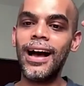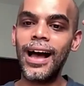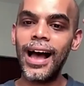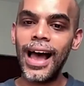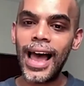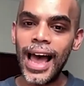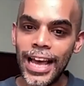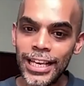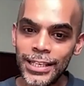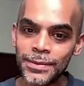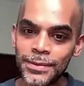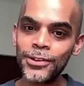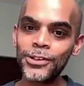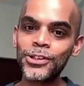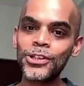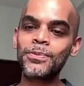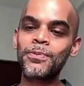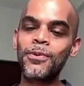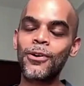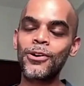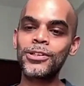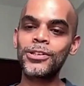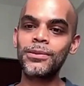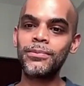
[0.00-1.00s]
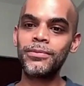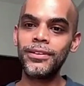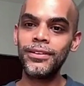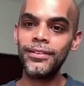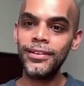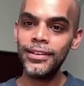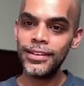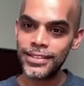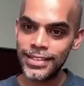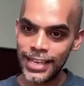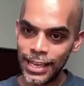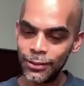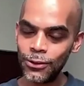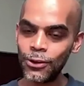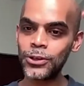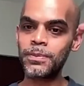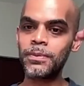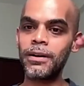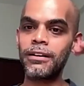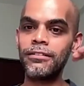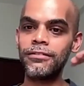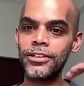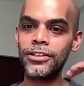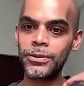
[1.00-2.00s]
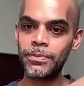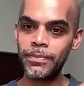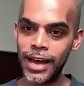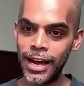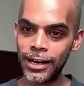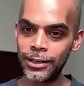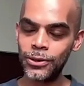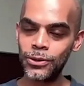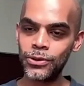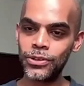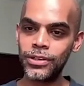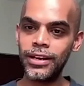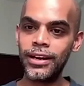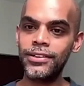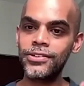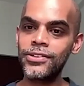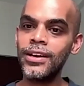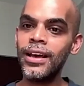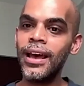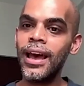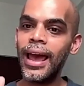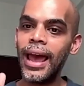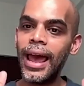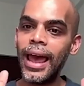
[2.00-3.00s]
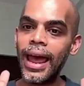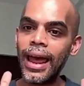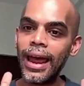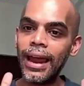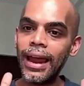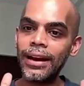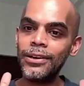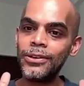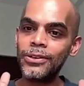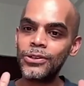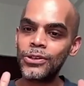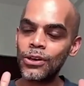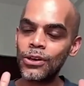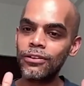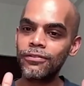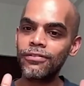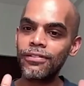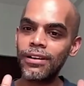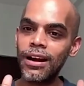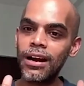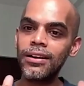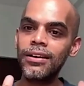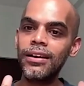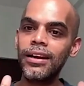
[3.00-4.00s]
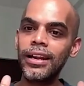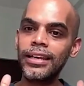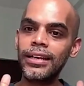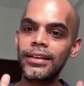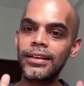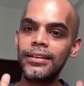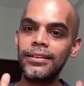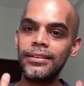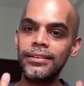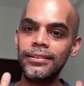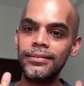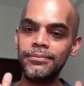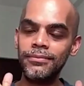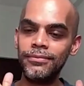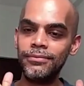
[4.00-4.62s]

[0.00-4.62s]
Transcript: as much as possible, send those powers back to states, and sort of run like a,